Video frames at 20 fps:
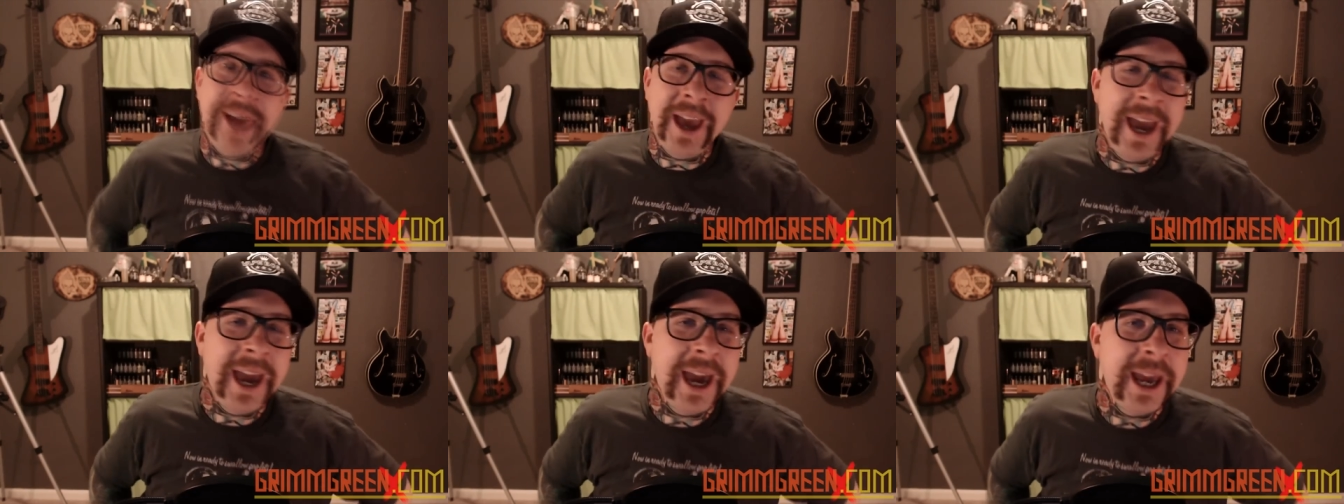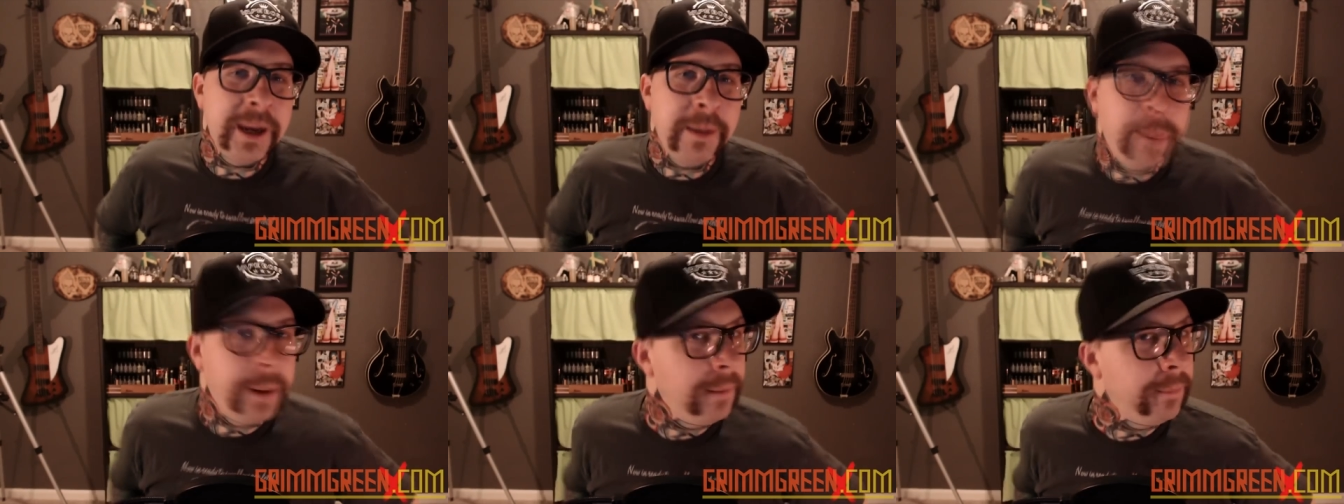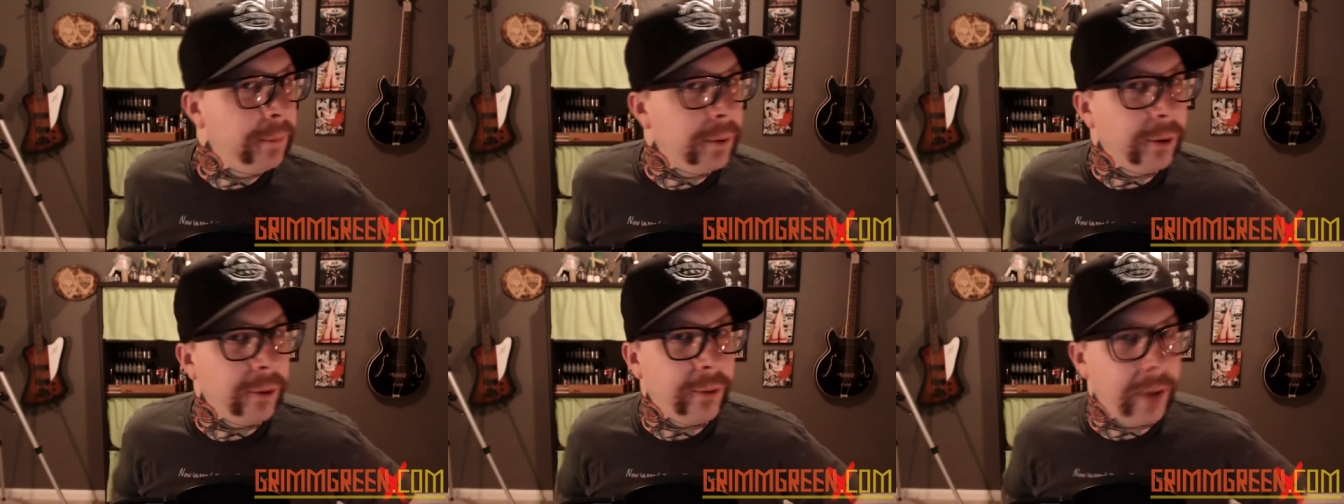and
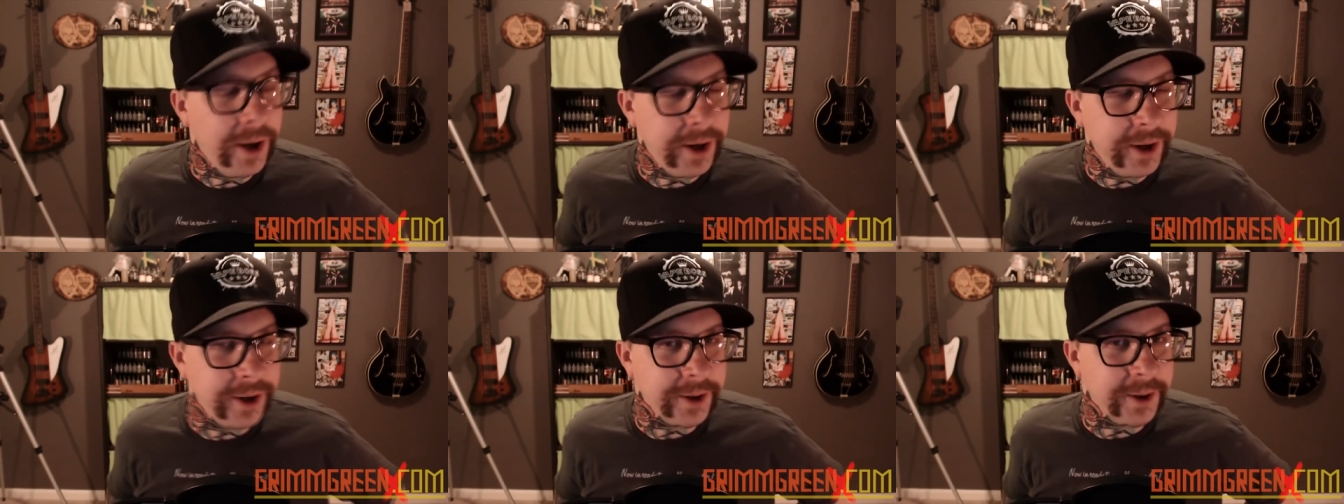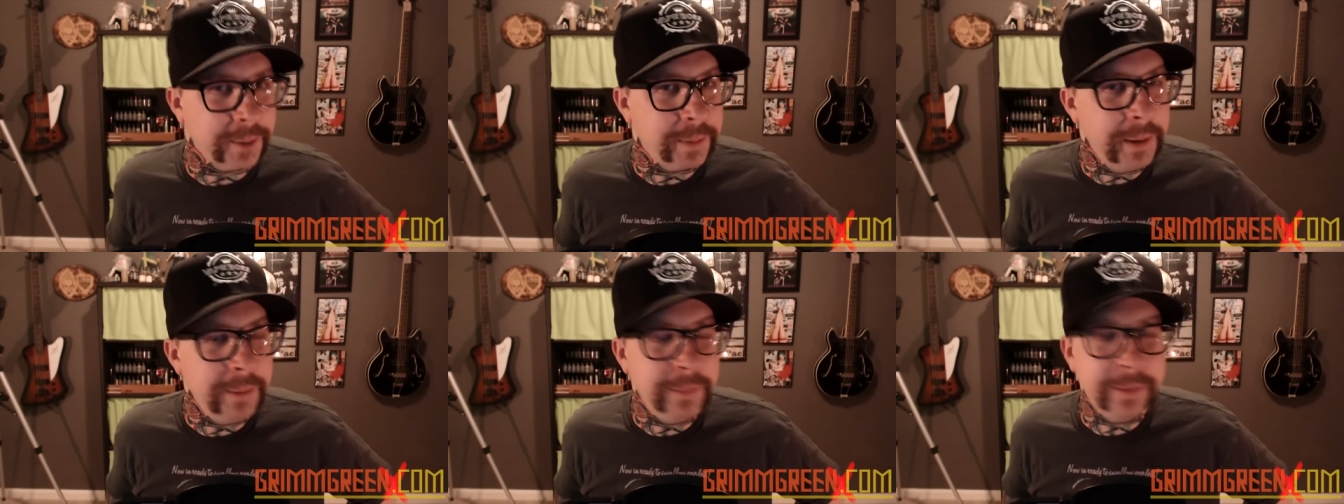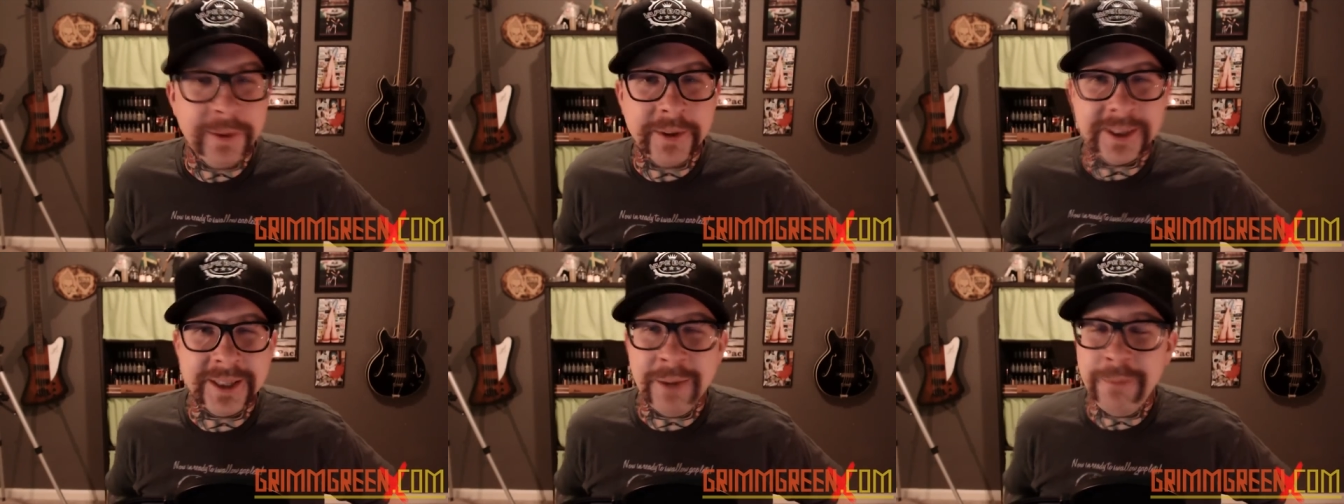people wonder.
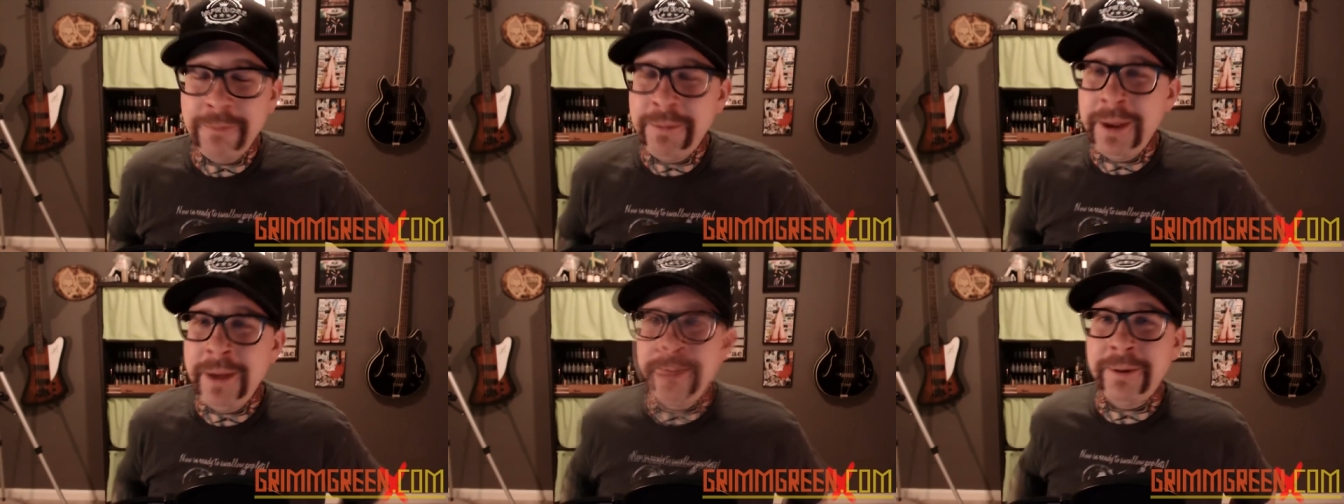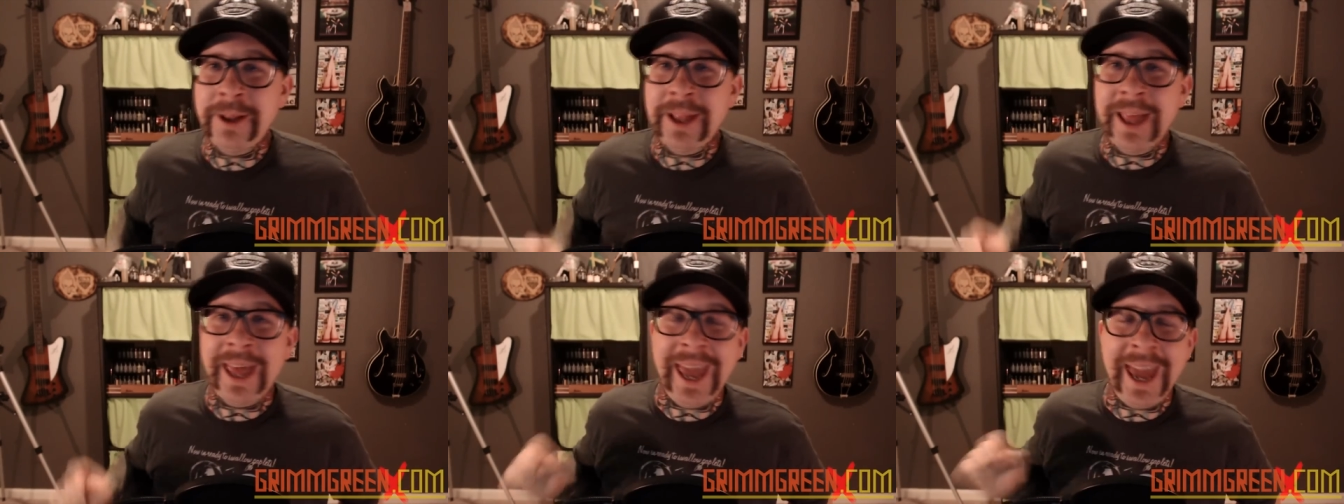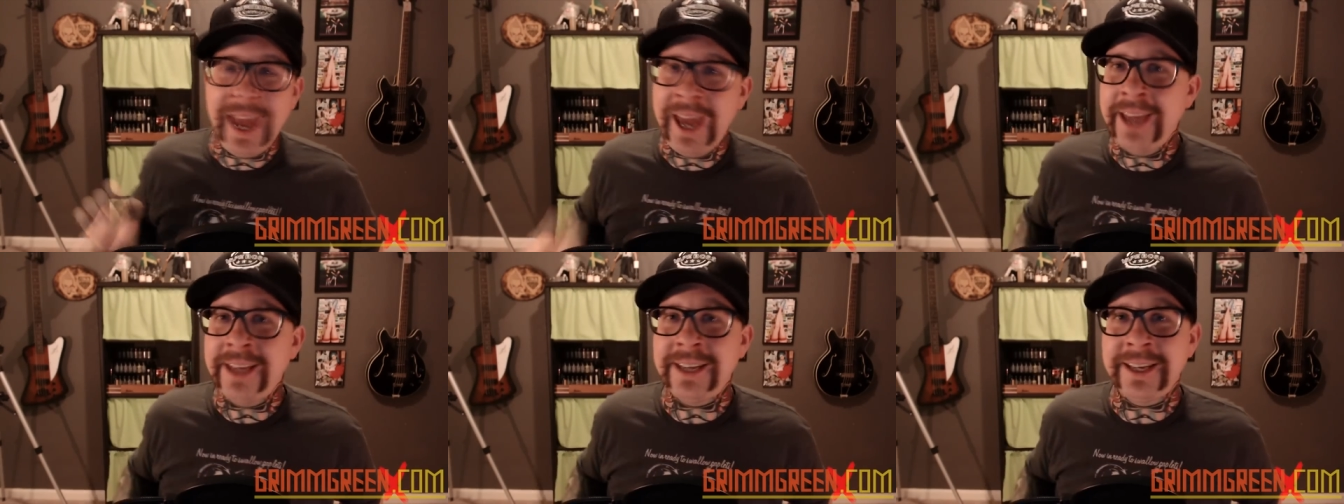People some people
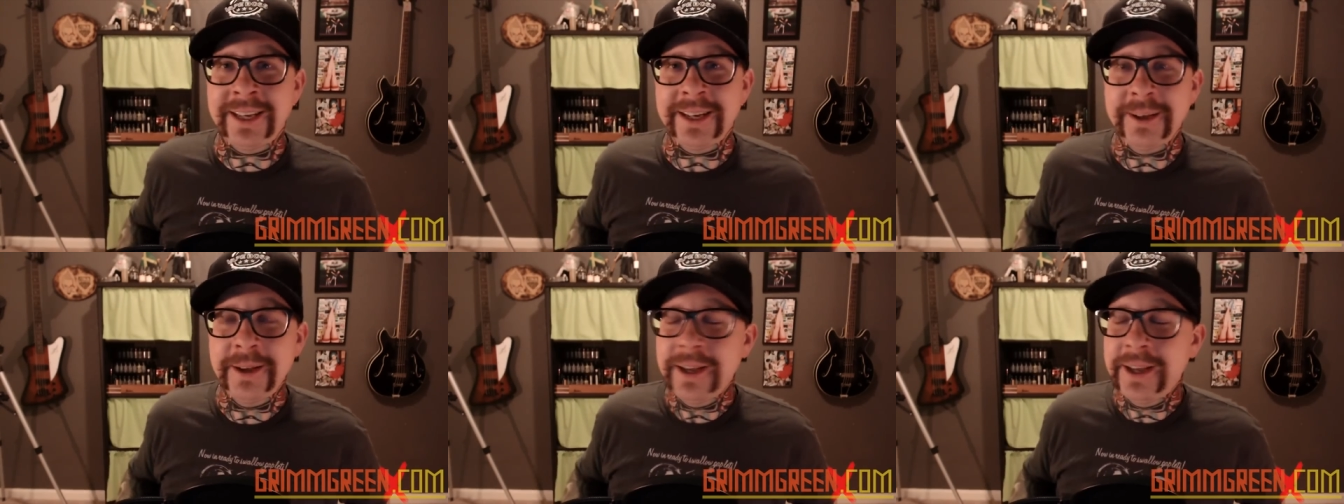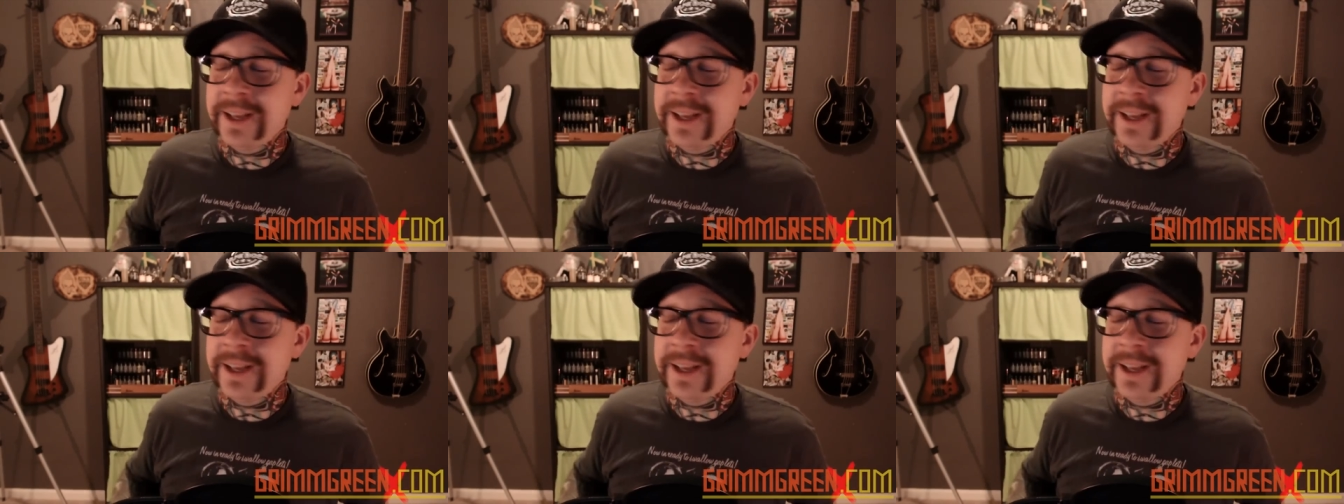hate it.